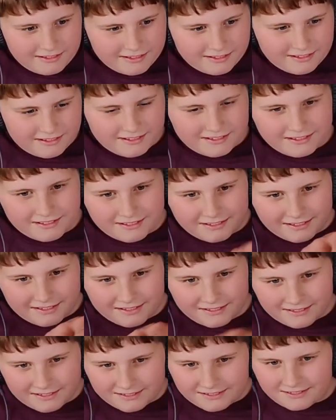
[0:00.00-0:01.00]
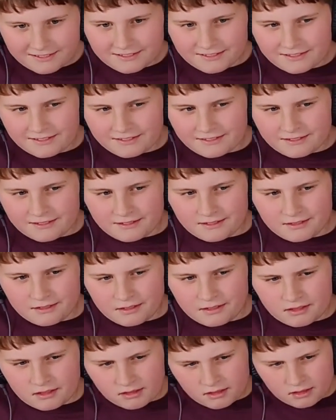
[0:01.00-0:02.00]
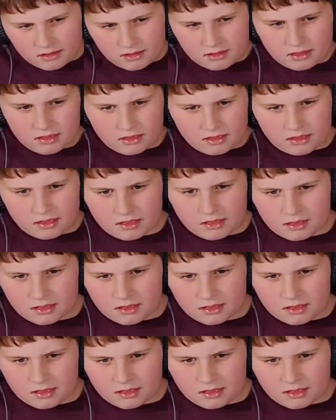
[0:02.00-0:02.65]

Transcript: This person isn't speaking.